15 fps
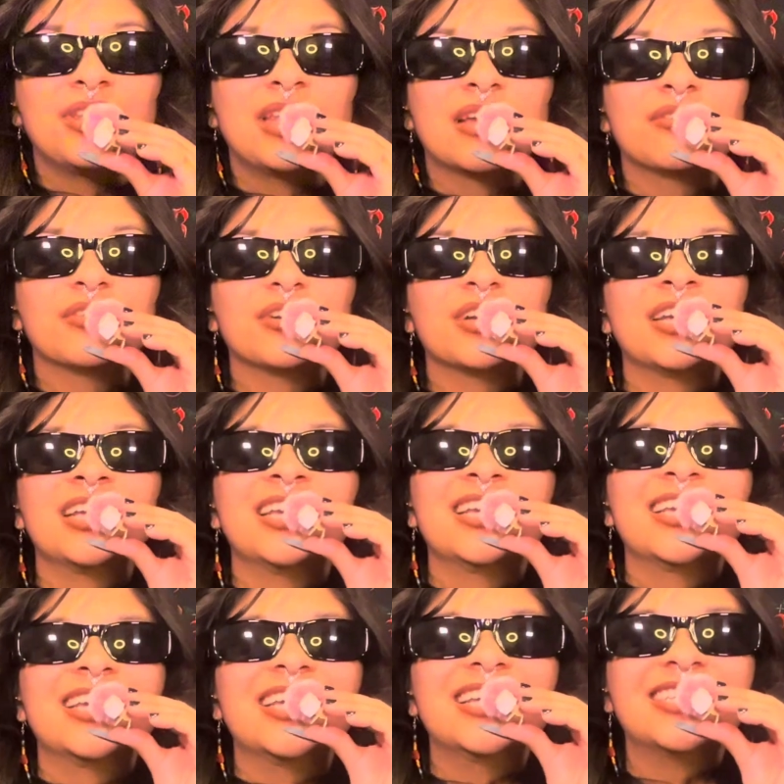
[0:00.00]
ever,
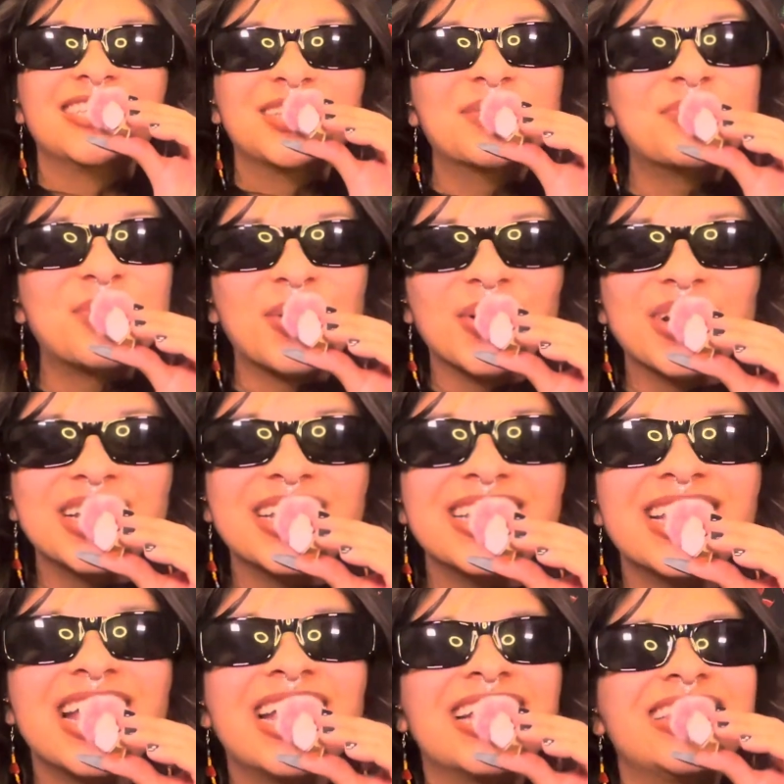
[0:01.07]
is it important
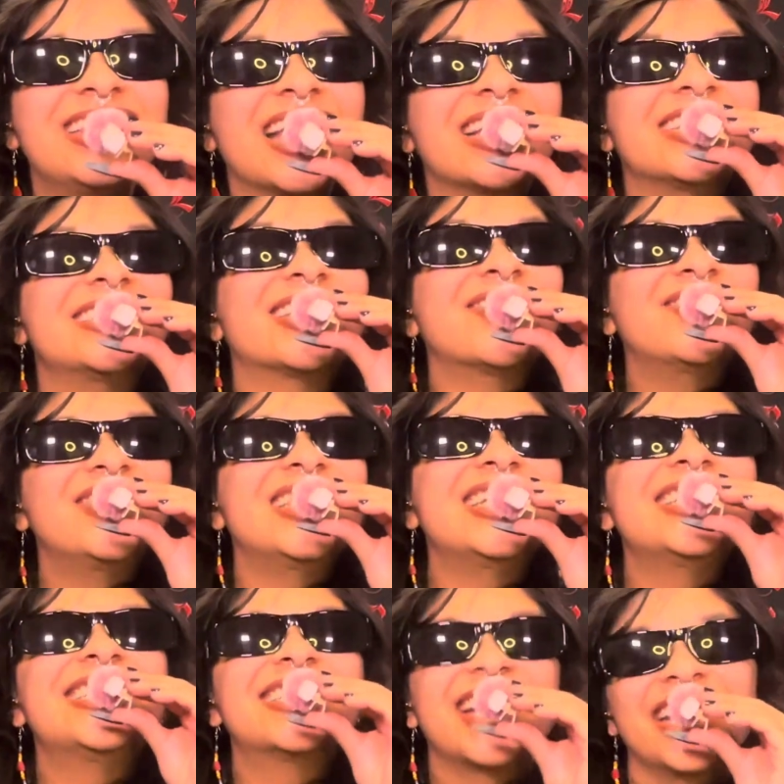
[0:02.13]
that something
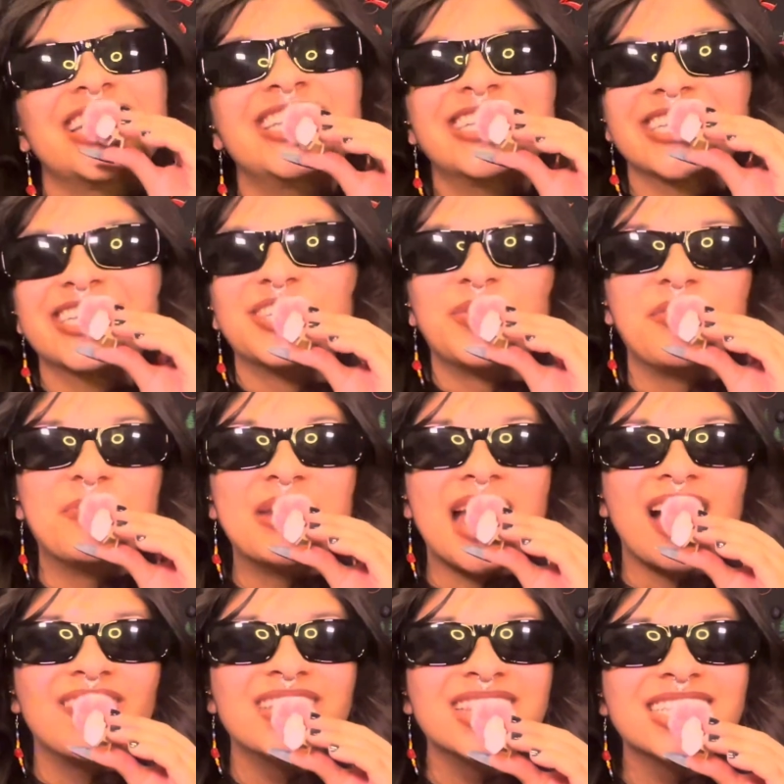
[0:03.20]
changes? We've been
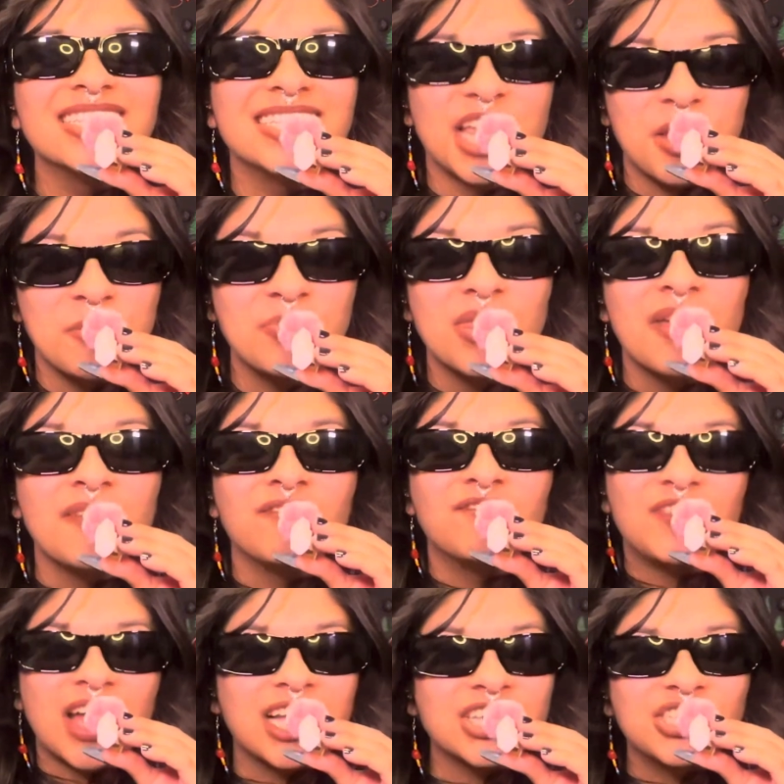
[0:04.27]
having the same
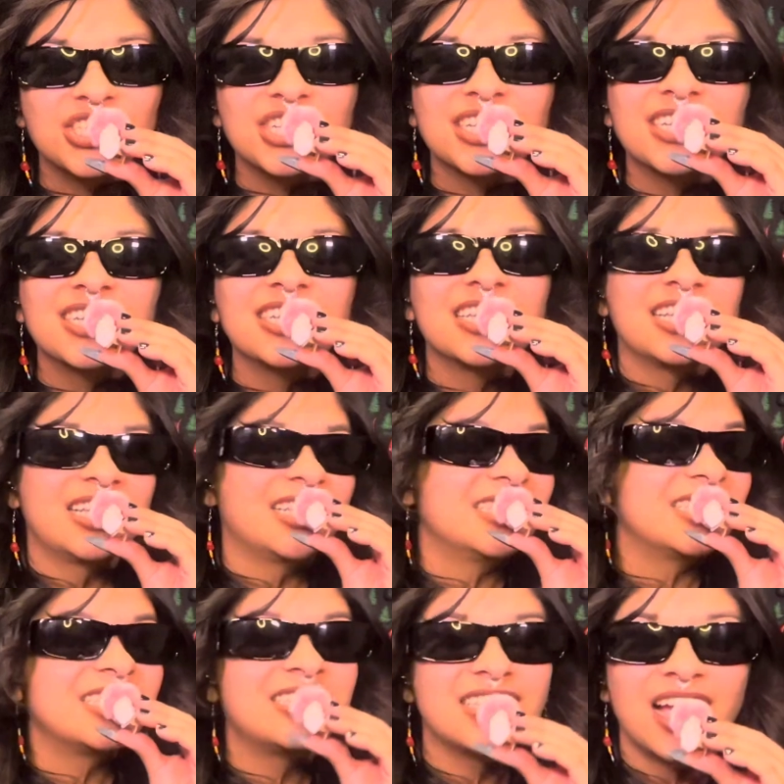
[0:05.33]
fashion and
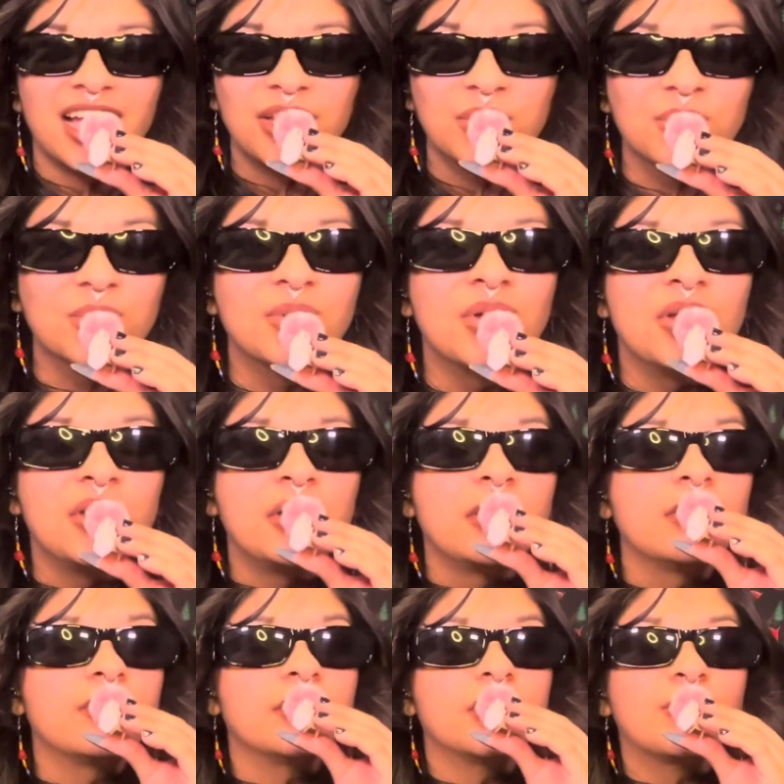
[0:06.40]
style
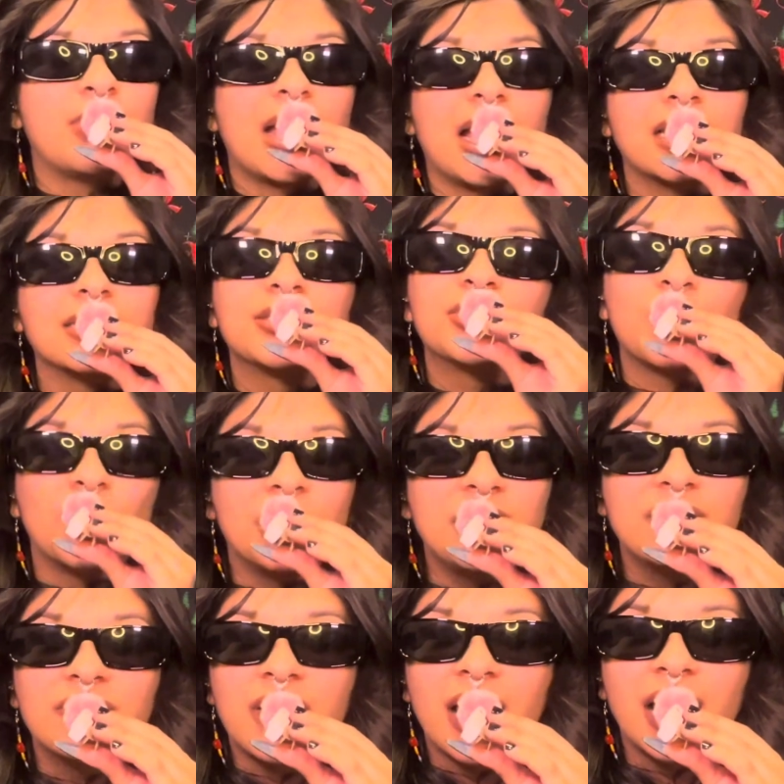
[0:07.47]
for the past
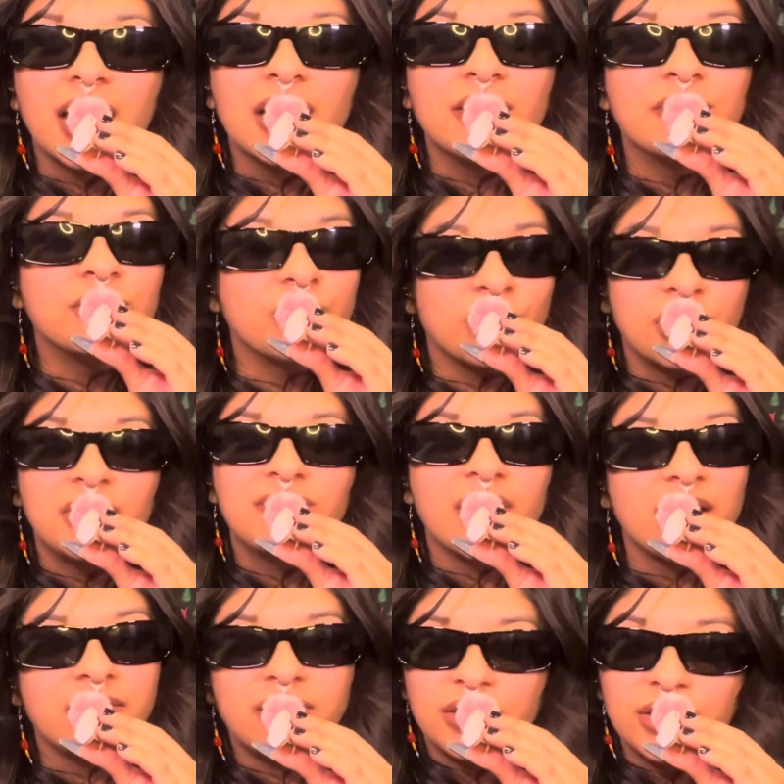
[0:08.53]
25,
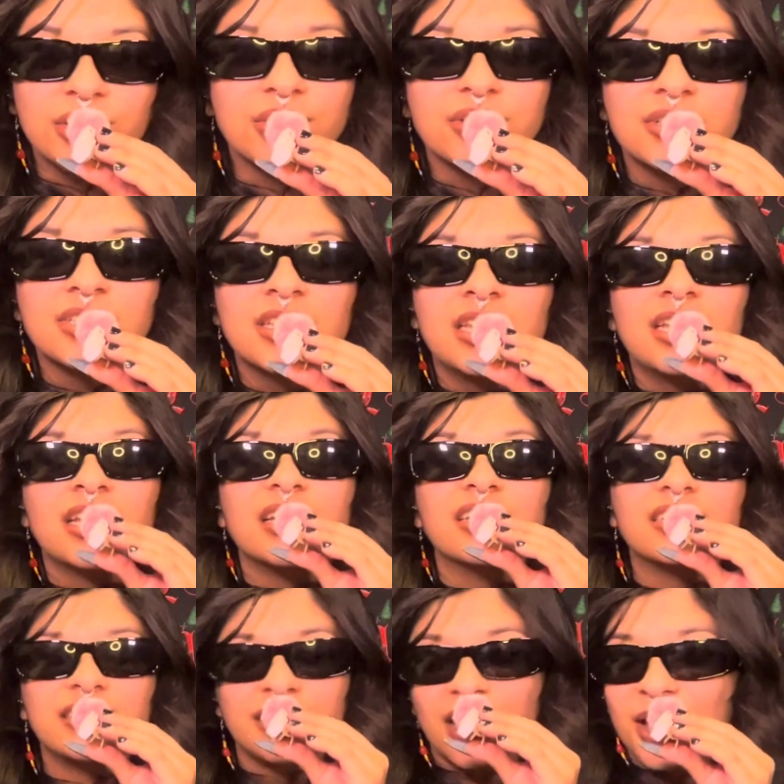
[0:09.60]
35 years. It's
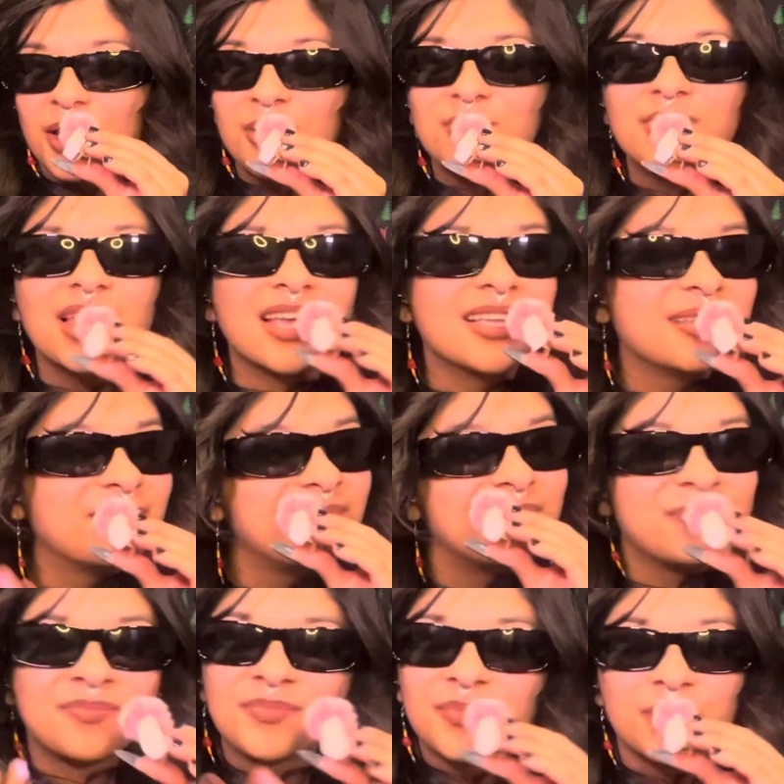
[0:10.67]
time that
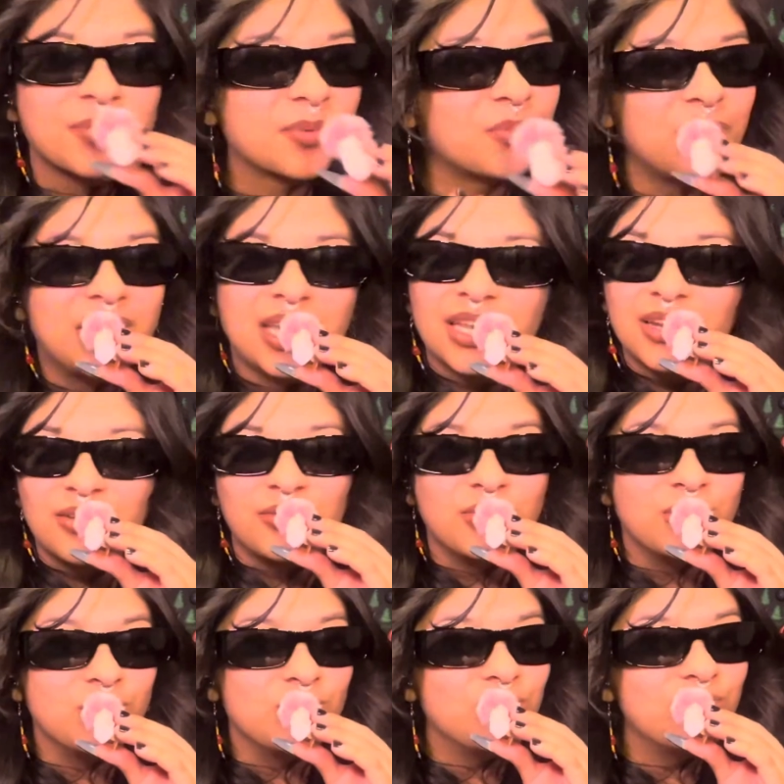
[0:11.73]
we get
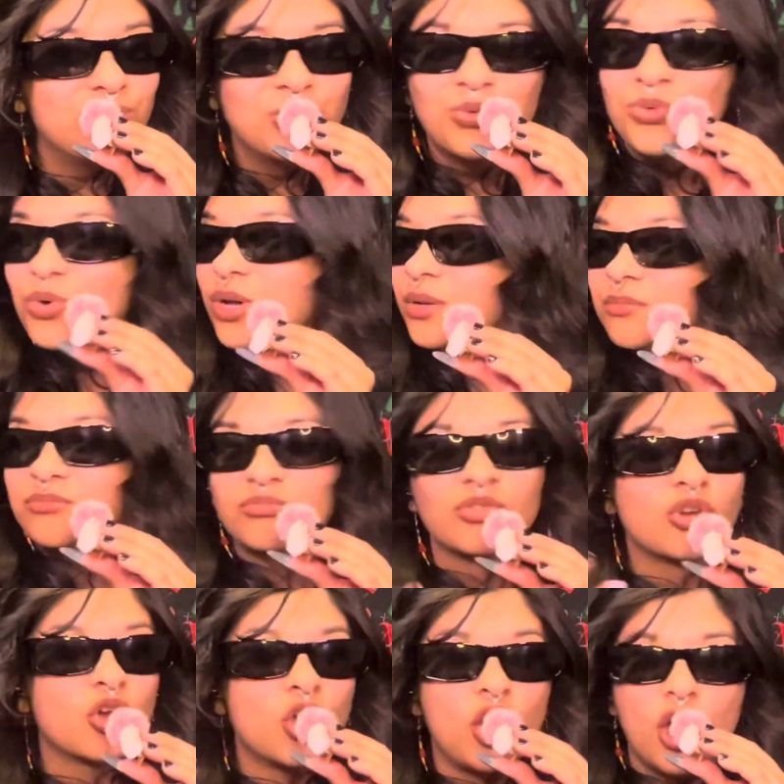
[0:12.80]
new
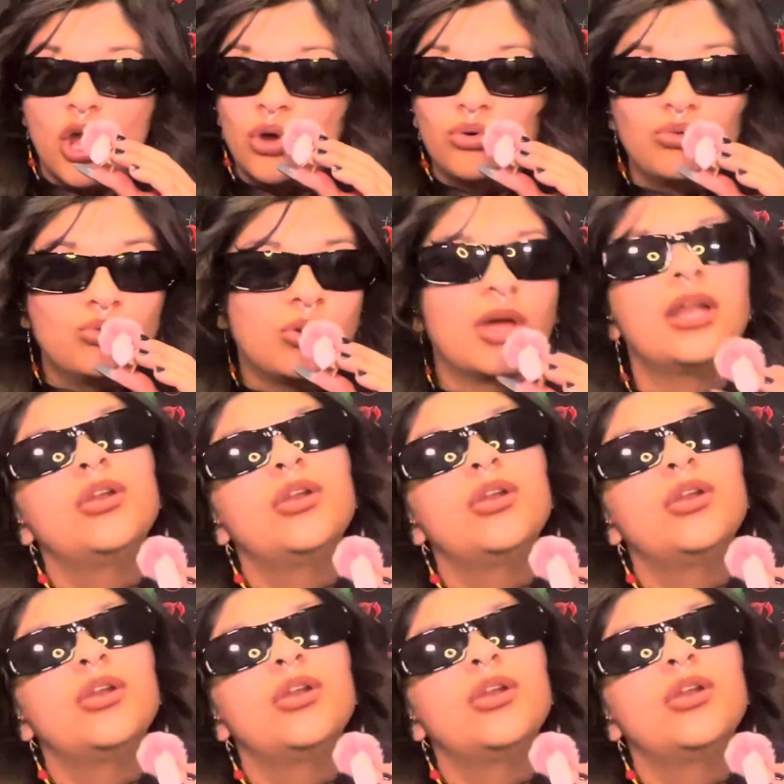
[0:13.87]
clothes, not